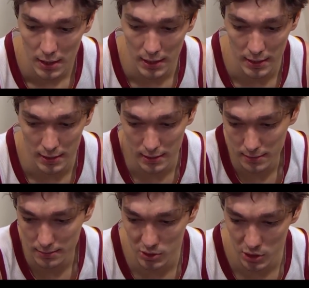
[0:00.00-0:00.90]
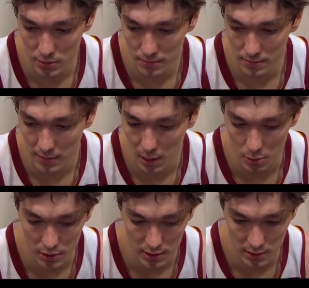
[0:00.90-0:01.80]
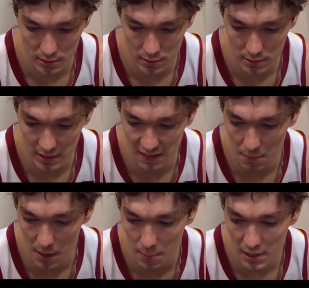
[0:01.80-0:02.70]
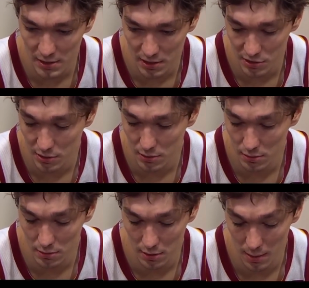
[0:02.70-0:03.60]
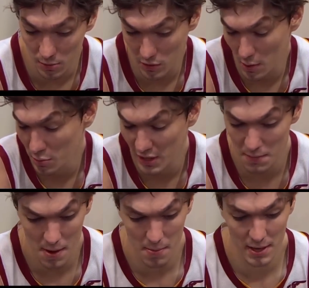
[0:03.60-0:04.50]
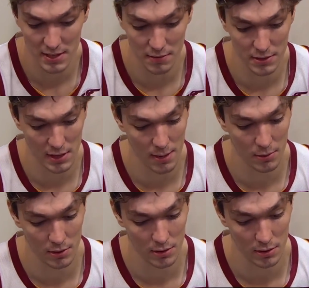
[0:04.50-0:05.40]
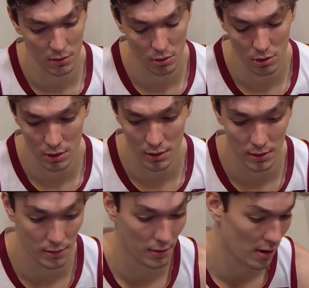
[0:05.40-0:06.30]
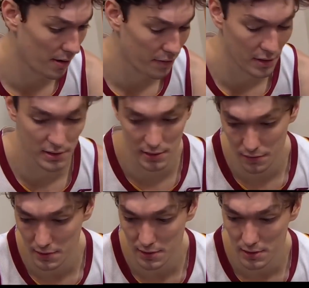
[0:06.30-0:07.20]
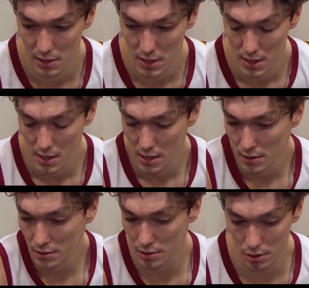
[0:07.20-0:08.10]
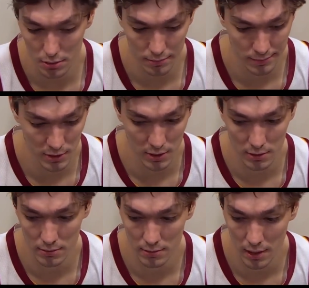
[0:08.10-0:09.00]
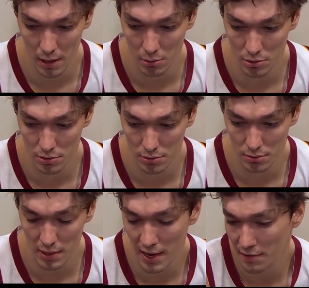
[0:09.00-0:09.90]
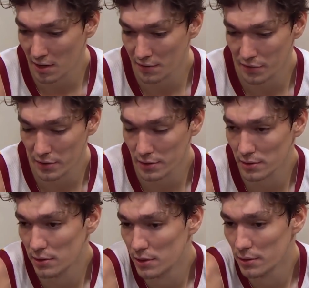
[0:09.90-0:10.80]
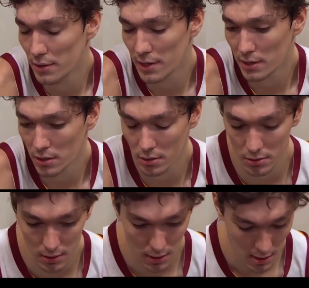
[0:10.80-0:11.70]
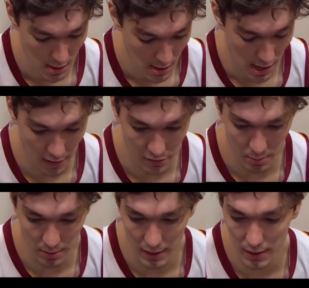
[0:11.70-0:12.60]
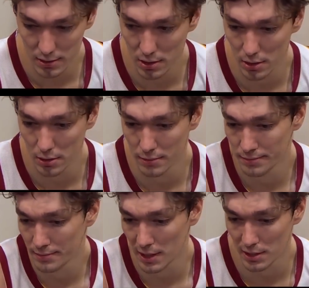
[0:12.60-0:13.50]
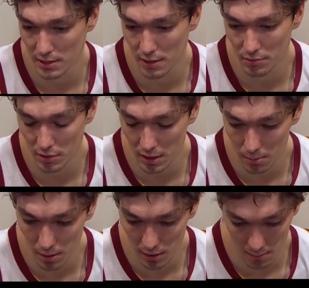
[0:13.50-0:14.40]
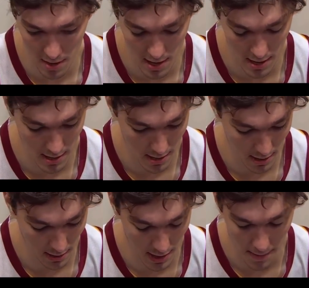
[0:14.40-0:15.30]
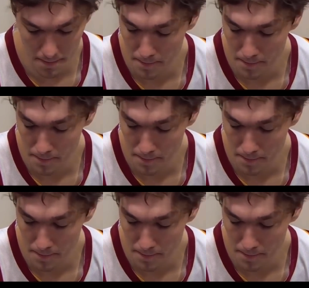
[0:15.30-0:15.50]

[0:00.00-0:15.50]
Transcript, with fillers: and um, you know, I want to give my best uh, I'm, I'm going to give my best every time on the court and offense, defense. So, you know, I was, I have a confidence, you know, I know how to play. So I just have to keep building my uh, game.